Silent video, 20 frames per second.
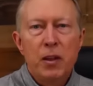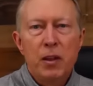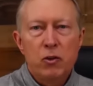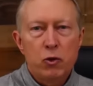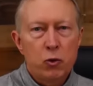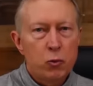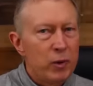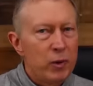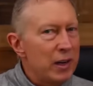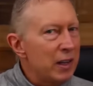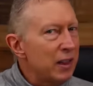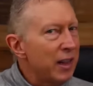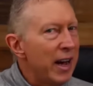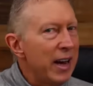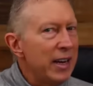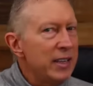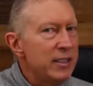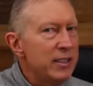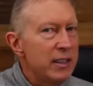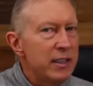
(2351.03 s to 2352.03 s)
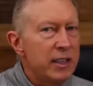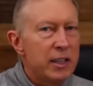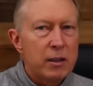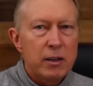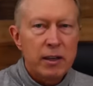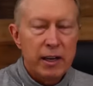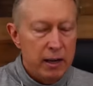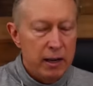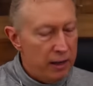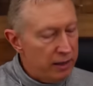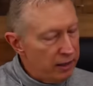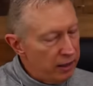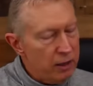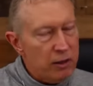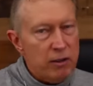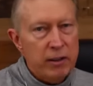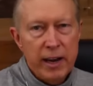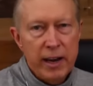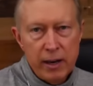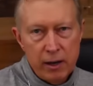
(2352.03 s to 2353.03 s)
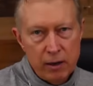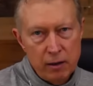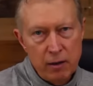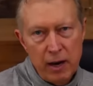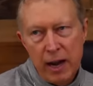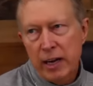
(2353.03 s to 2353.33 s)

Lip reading: It's realized a year later.